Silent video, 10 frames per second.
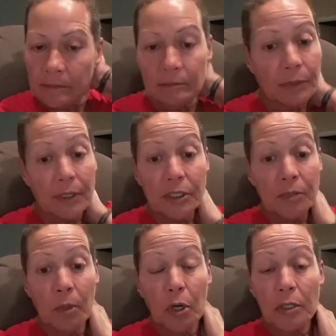But
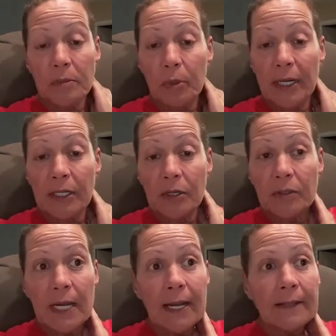tomorrow's a brand new
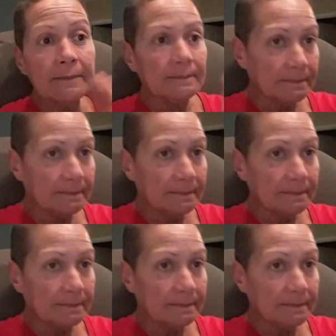day.